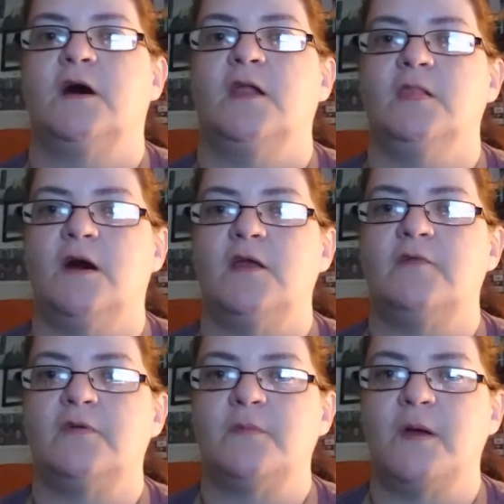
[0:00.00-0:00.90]
a lot
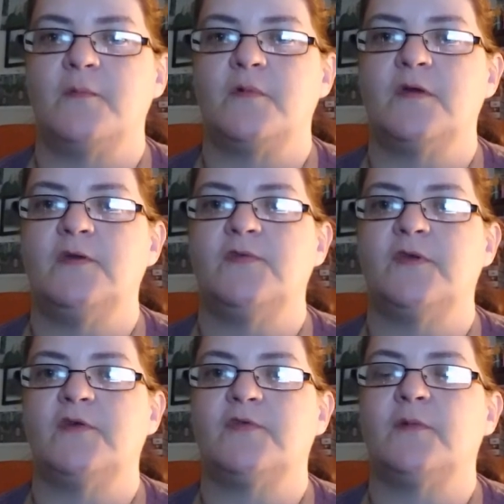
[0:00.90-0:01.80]
of her memories,
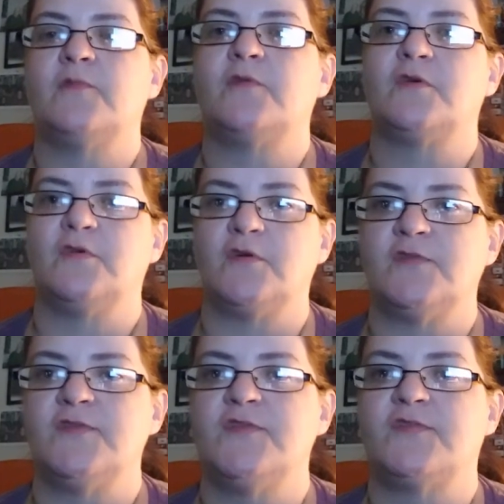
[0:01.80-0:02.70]
except for her
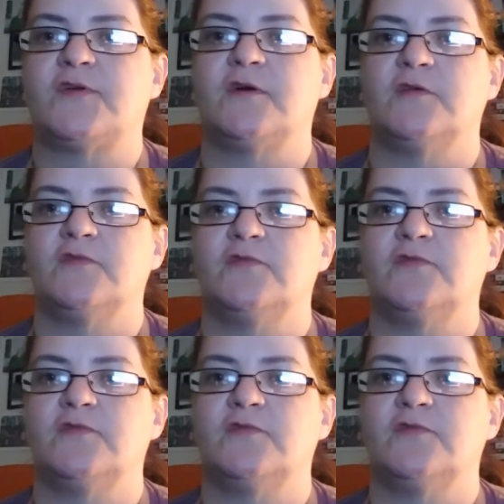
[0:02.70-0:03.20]
nursing skills,